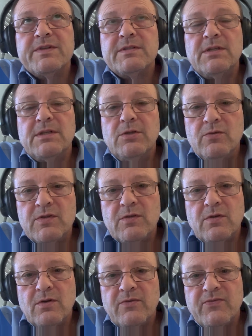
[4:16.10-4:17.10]
with the
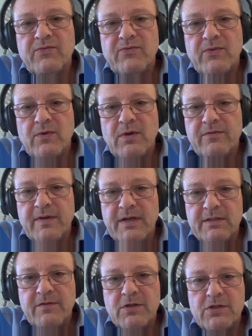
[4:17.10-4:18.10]
use of
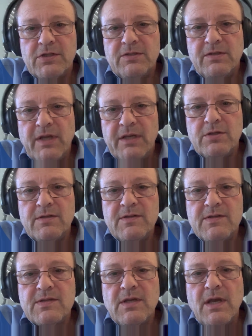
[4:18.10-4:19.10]
artificial
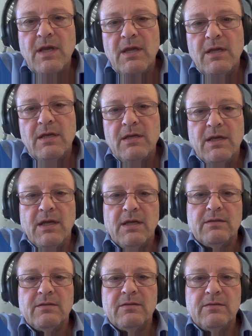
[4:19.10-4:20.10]
intelligence
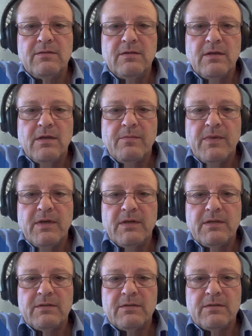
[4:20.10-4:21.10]
and
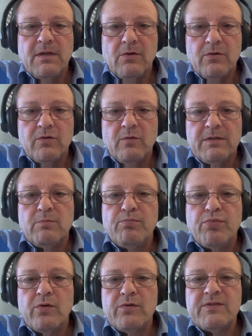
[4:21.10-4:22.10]

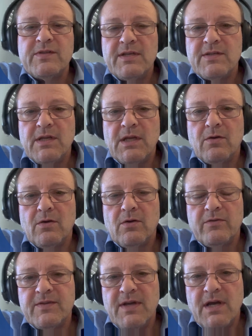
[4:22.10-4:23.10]
automated processing
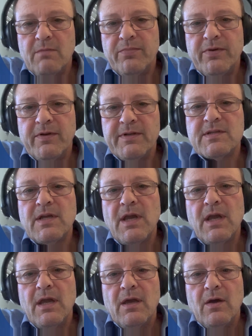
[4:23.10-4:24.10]
of
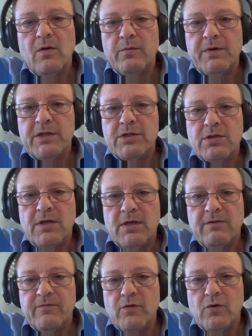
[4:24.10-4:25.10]
samples which
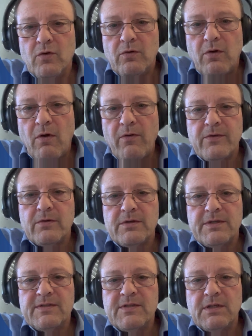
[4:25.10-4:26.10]
have no growth
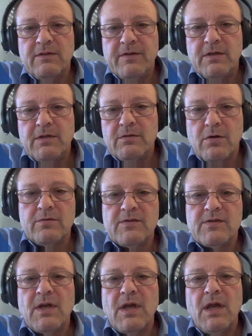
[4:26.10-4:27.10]
or insignificant
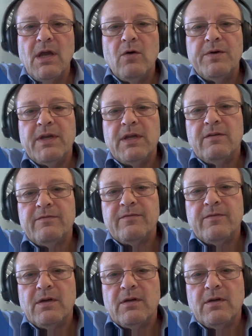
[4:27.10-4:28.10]
growth, you can
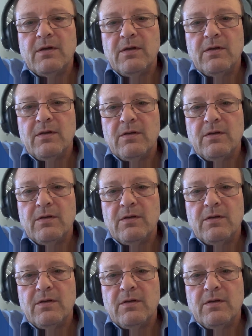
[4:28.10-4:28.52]
have a